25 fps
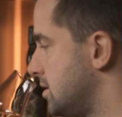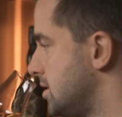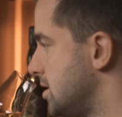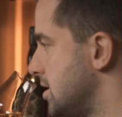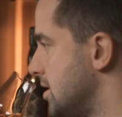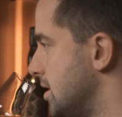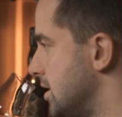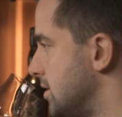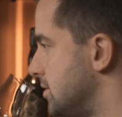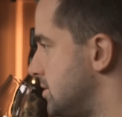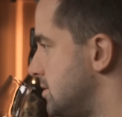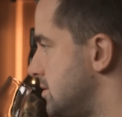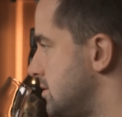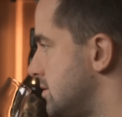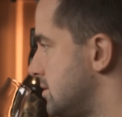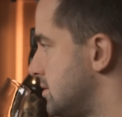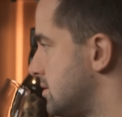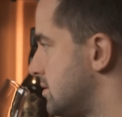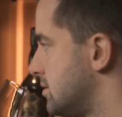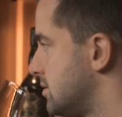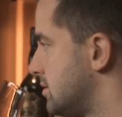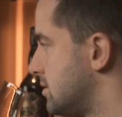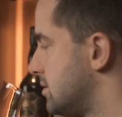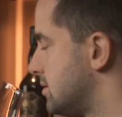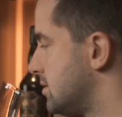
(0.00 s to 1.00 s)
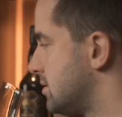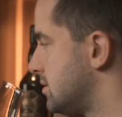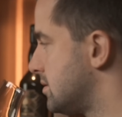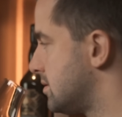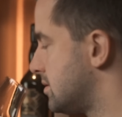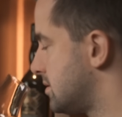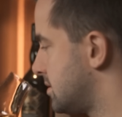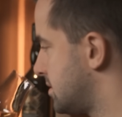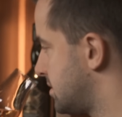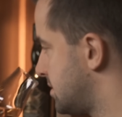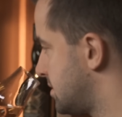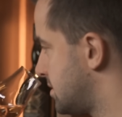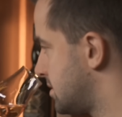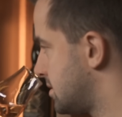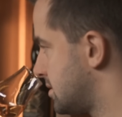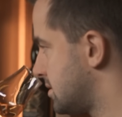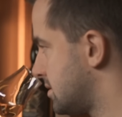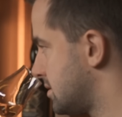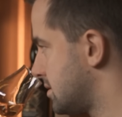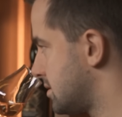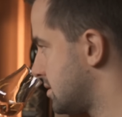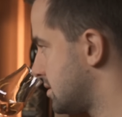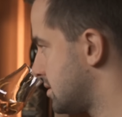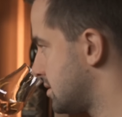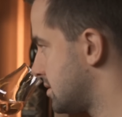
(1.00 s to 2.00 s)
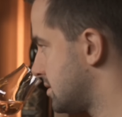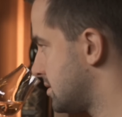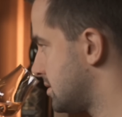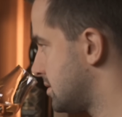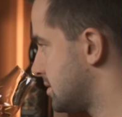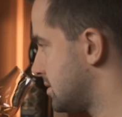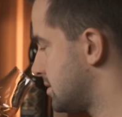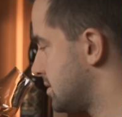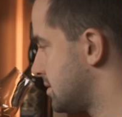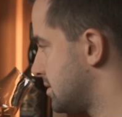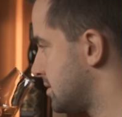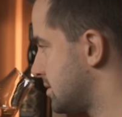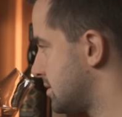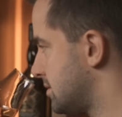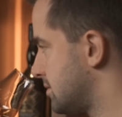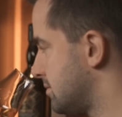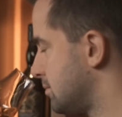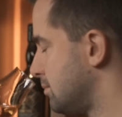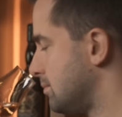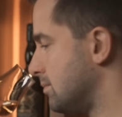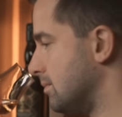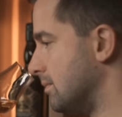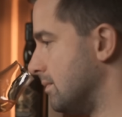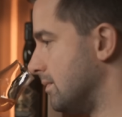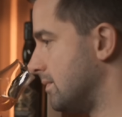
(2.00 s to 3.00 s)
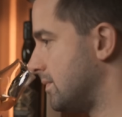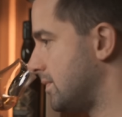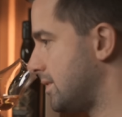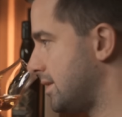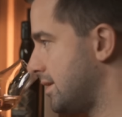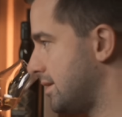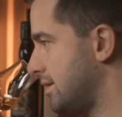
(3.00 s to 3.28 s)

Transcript: The person shown says nothing.